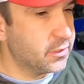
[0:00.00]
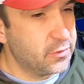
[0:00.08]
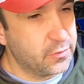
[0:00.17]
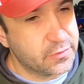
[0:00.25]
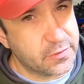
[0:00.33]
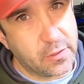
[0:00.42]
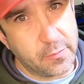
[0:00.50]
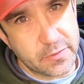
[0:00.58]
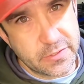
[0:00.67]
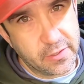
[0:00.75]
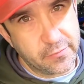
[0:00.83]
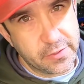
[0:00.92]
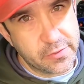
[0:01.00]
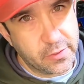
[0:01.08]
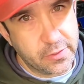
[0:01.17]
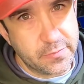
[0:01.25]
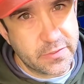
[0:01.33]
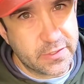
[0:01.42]
can use in almost every
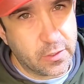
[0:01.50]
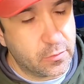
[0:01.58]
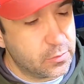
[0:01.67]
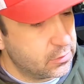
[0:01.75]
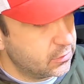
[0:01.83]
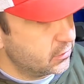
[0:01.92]
trip. So